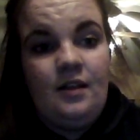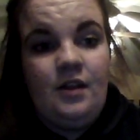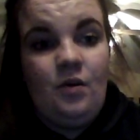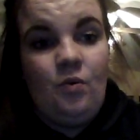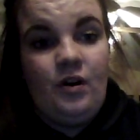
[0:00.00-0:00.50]

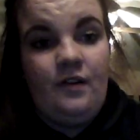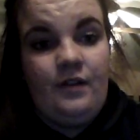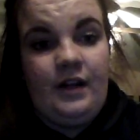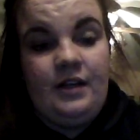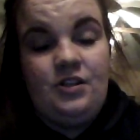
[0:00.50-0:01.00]
The award of
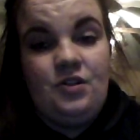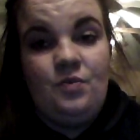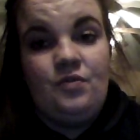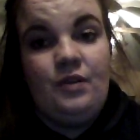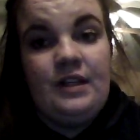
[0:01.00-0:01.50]
recognition
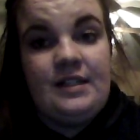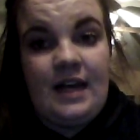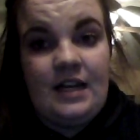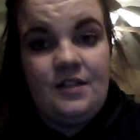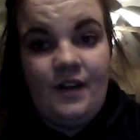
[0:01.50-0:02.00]
was really
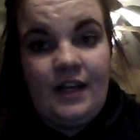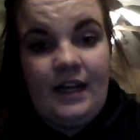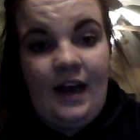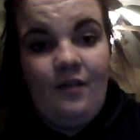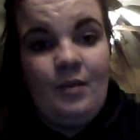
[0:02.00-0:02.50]
satisfying to have,